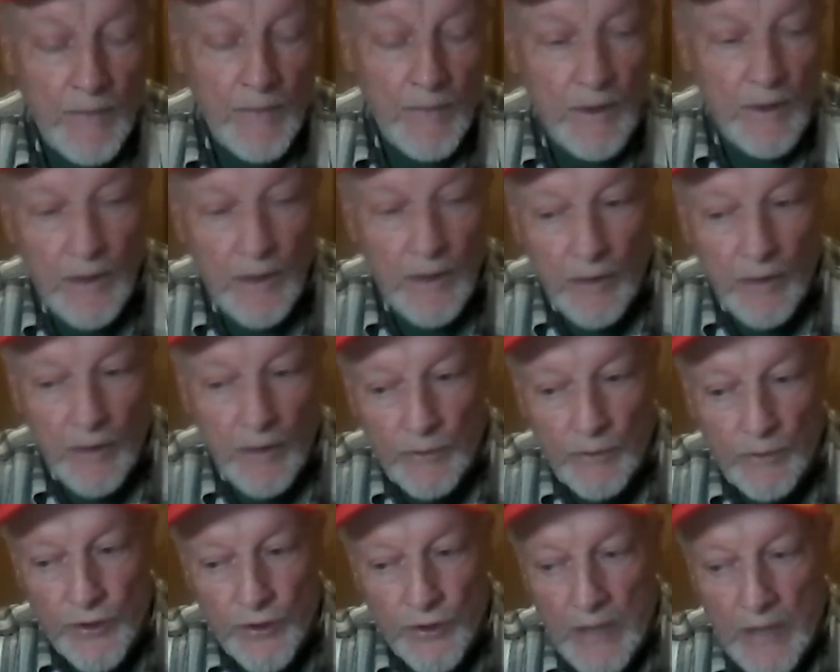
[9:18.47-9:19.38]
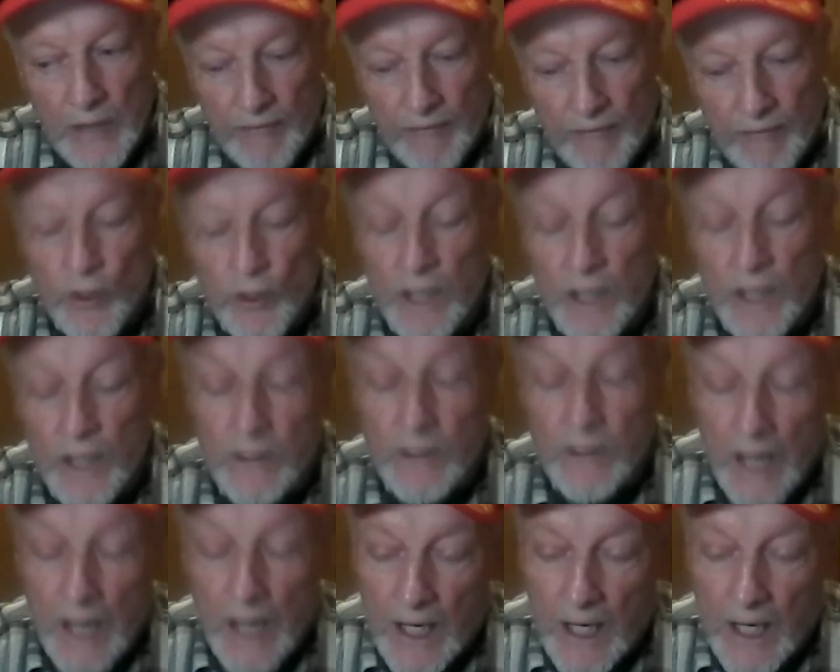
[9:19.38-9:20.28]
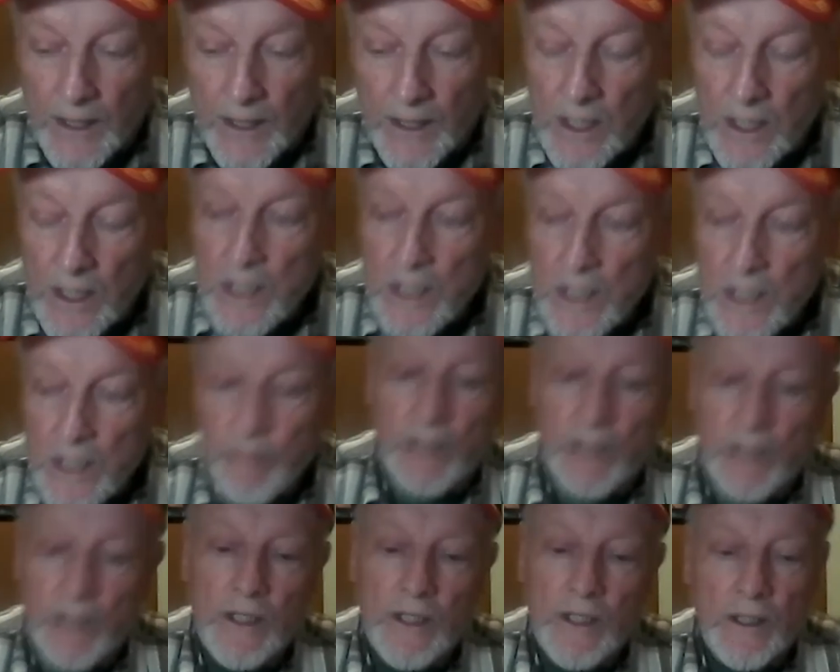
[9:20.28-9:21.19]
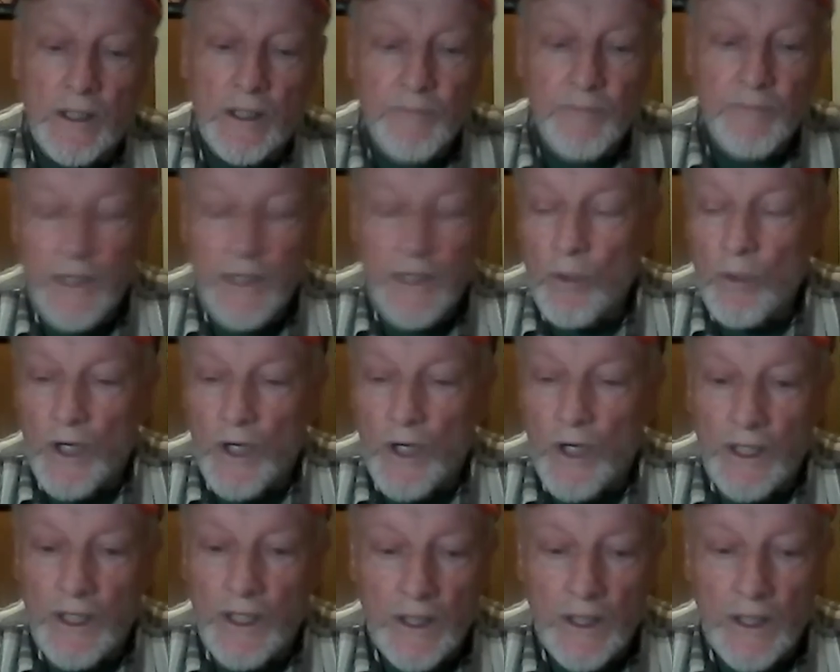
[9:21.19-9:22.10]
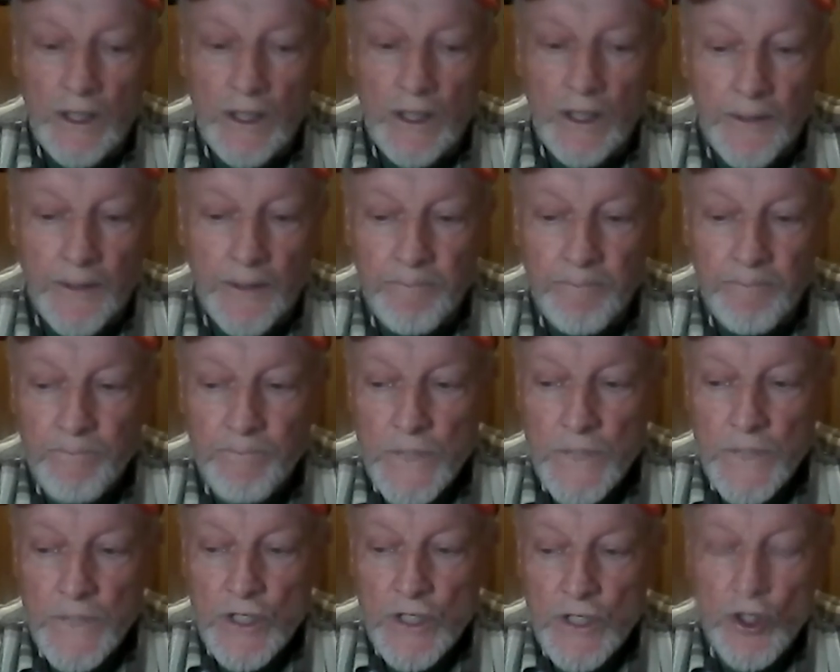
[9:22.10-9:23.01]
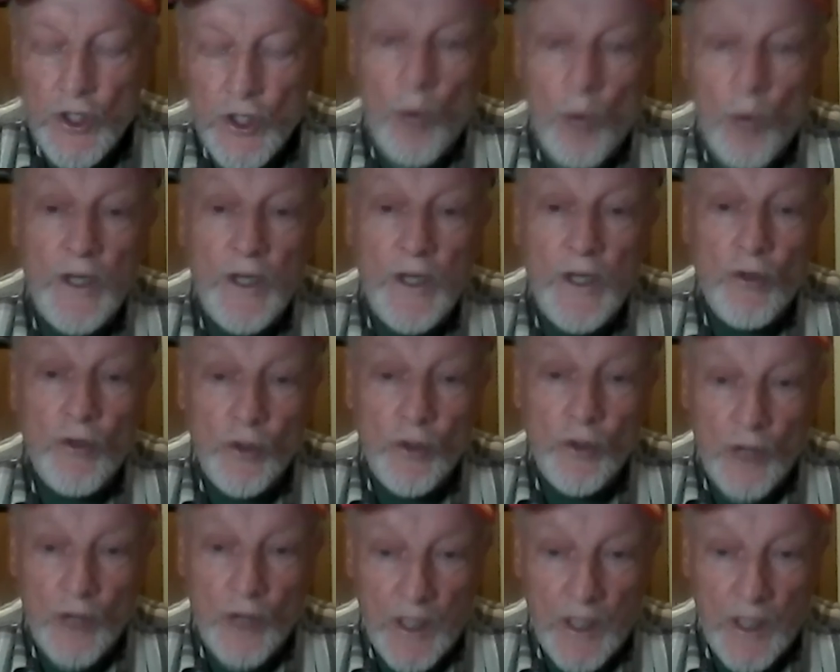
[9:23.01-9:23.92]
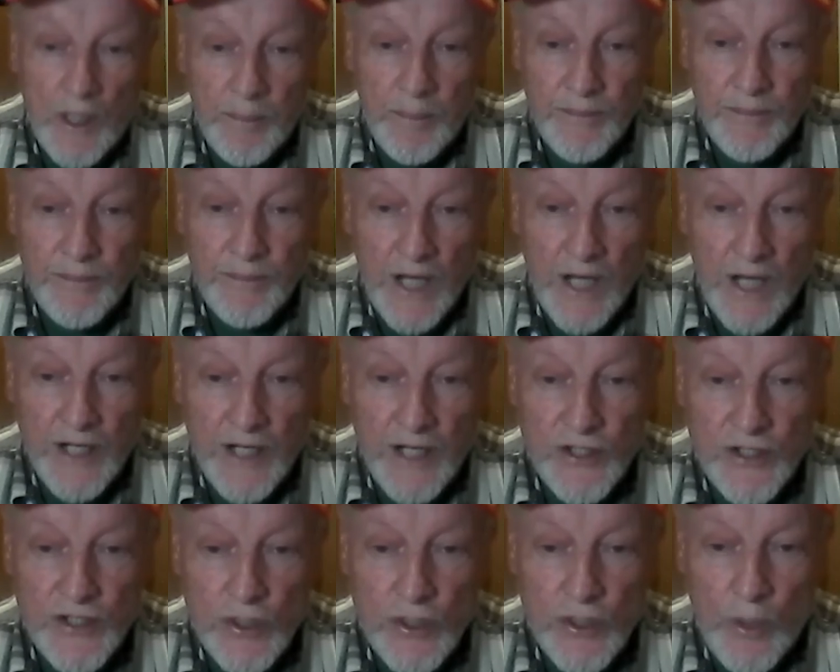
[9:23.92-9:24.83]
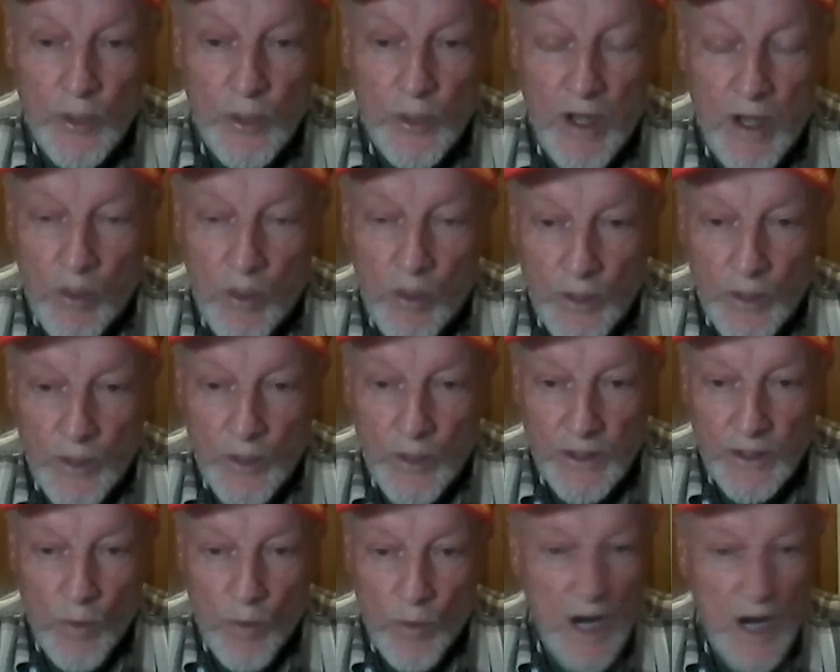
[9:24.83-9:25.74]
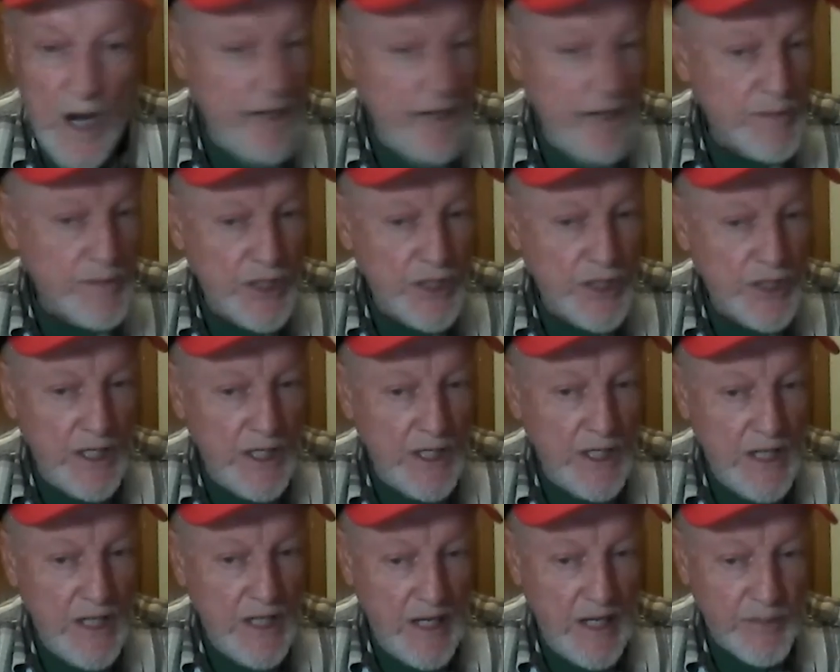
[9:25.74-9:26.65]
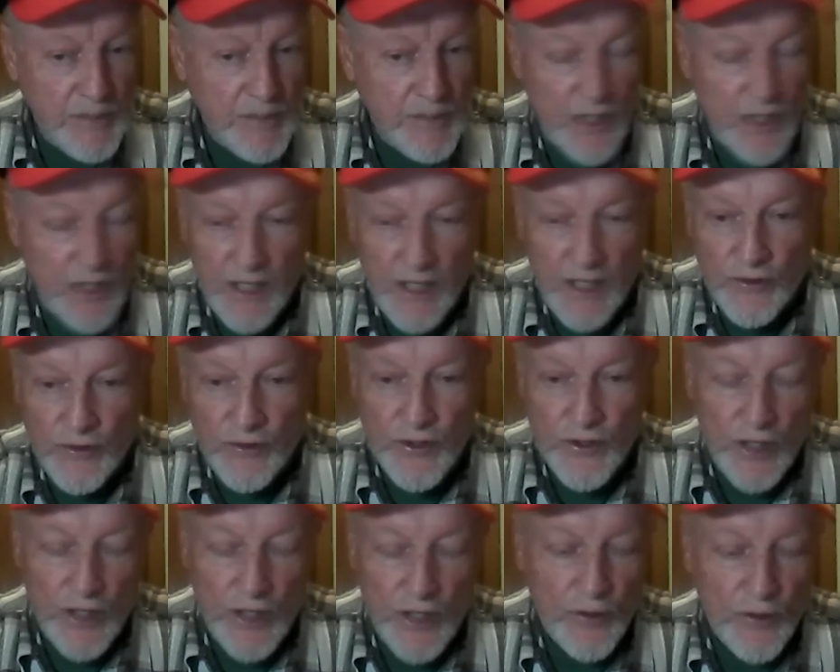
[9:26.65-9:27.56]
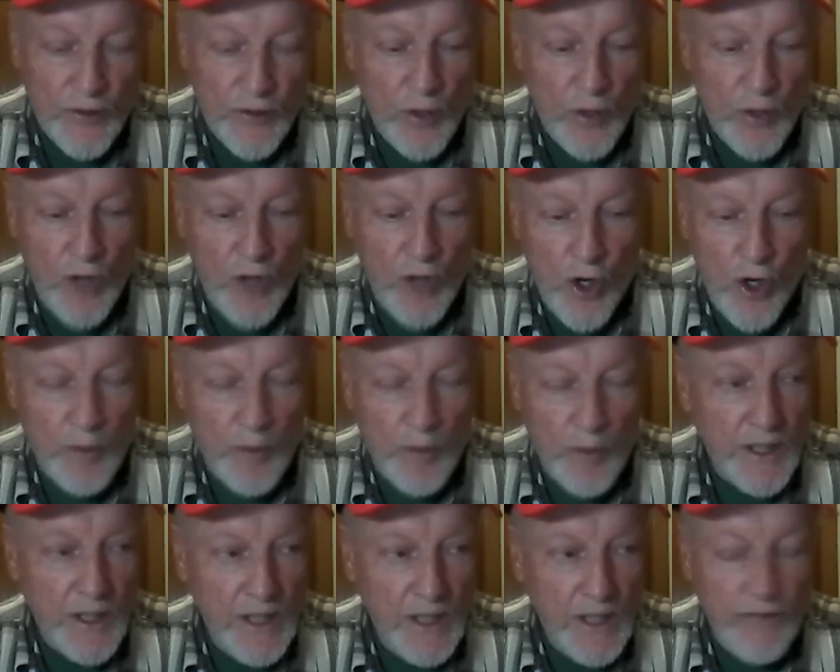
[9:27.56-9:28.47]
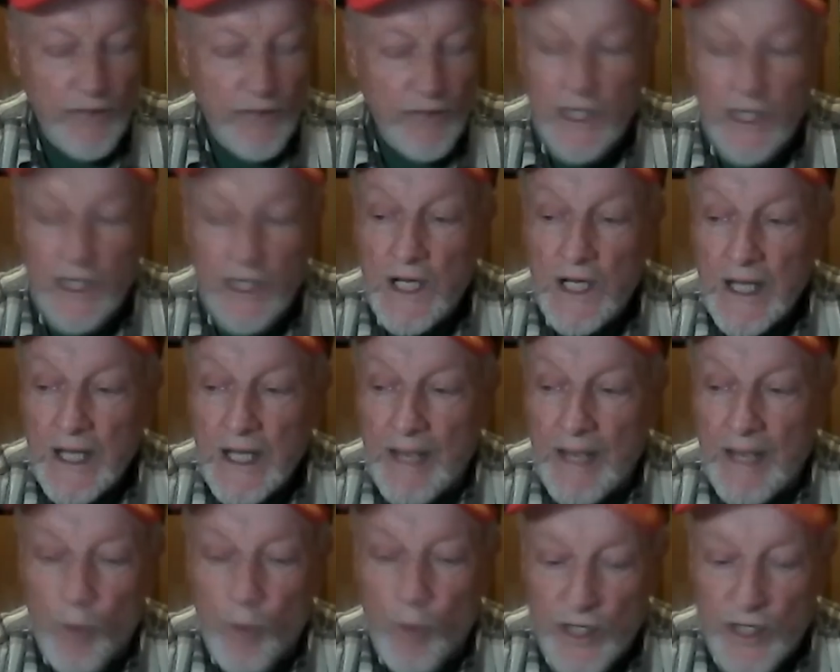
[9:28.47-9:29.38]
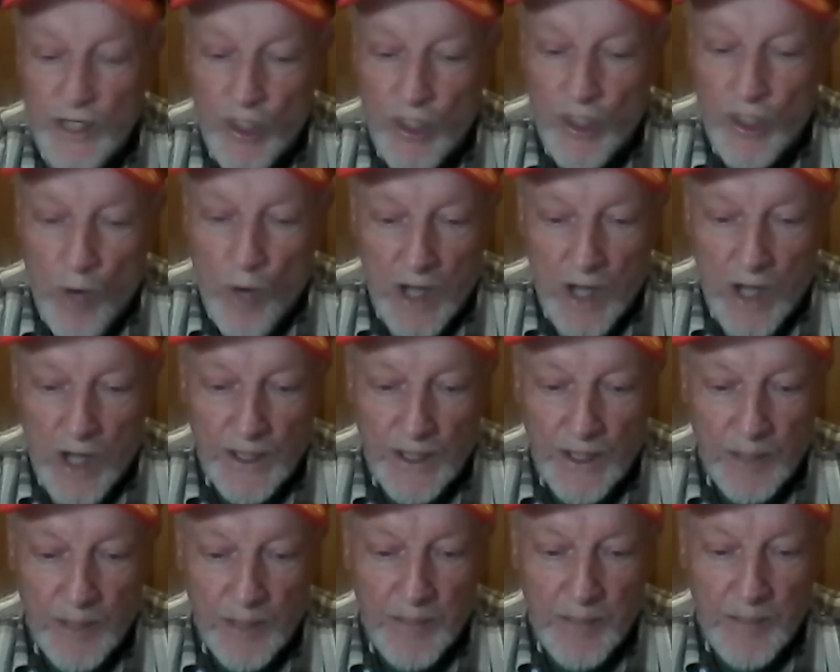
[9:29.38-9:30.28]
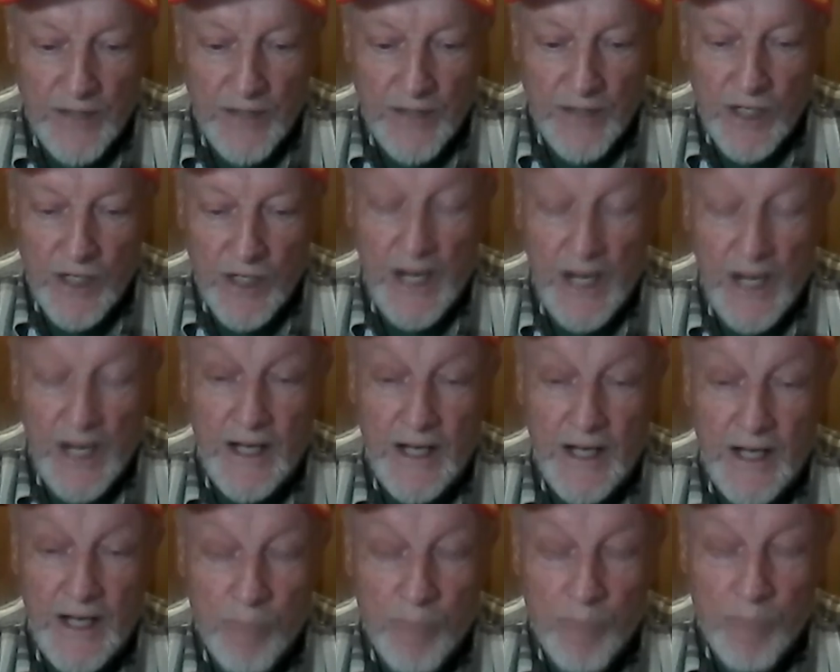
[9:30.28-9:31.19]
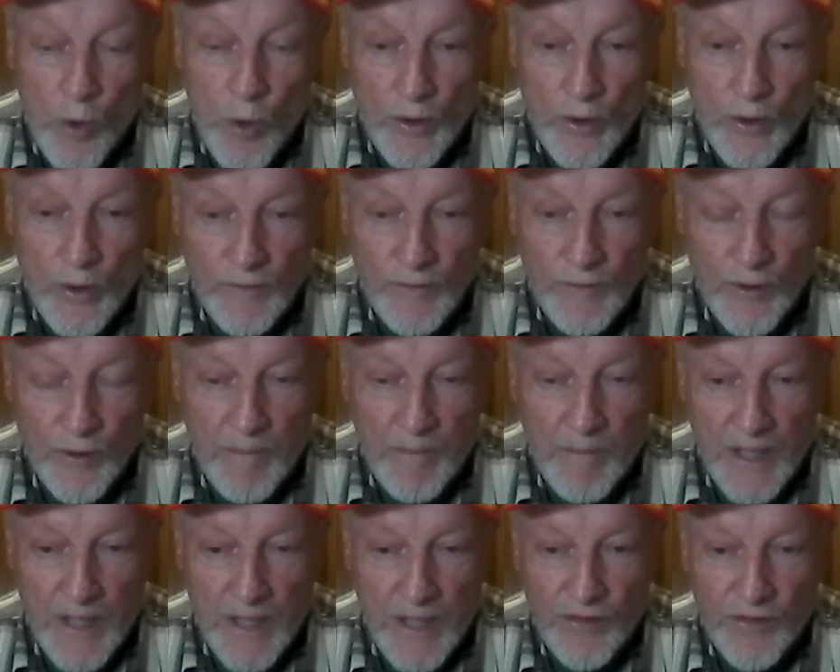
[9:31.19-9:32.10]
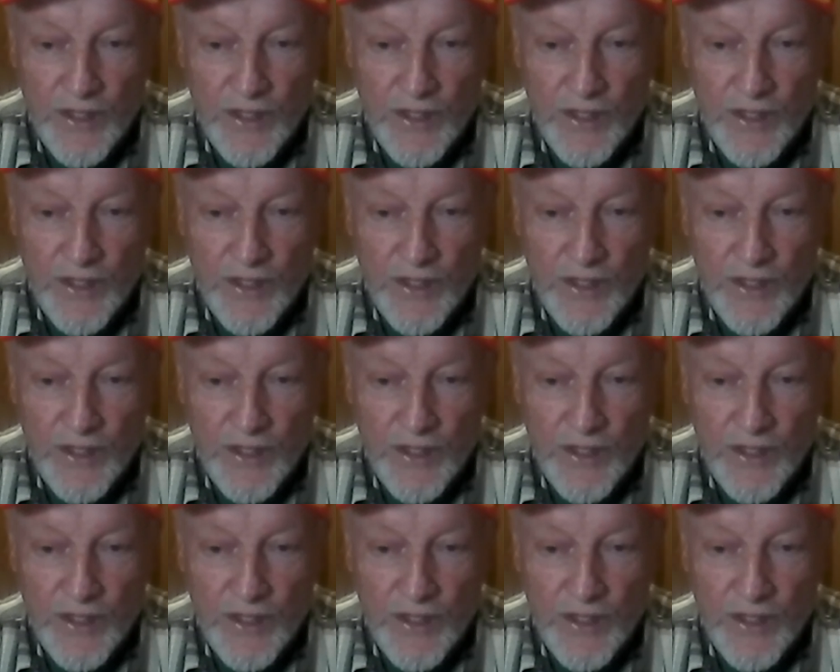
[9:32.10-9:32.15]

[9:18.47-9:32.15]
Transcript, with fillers: you know, oh, wow. after he had died. But uh, anyway, um, so we grew up, the cousins, we all went to YMCA camps together in southern Oklahoma and even Camp Widjiwagan up by the Canadian border for a month.